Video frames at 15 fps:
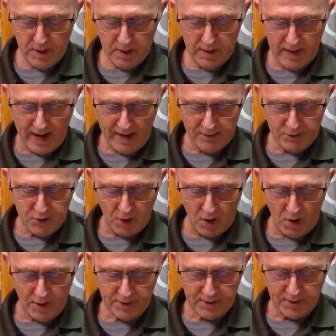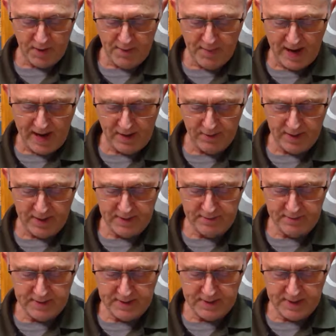Now draw some out
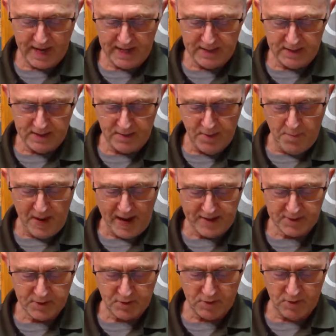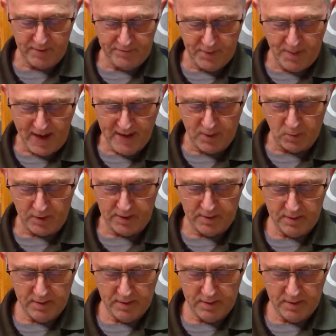and take it to the master of the banquet.